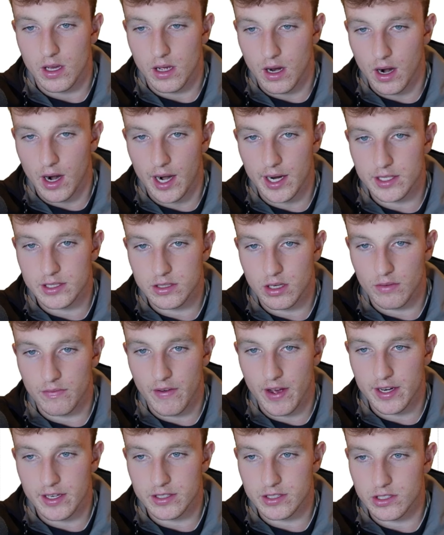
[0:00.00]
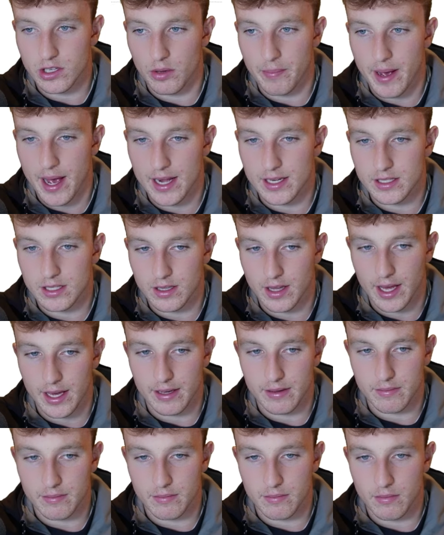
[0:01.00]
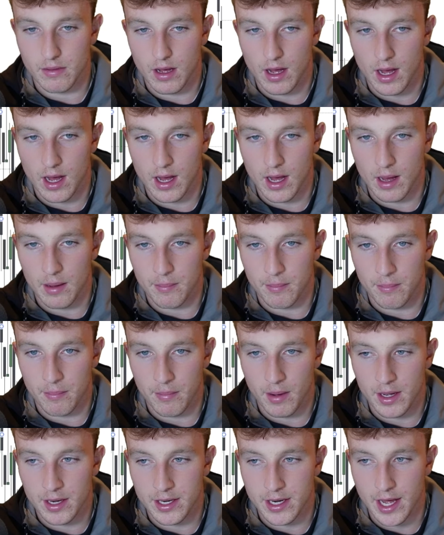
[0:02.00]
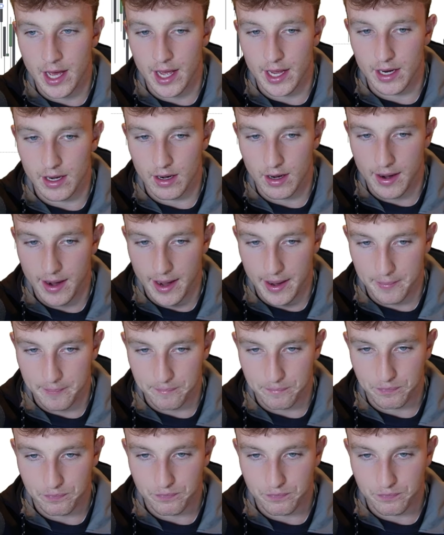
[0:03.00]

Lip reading: All right, so if I just go back to like Monday, all right,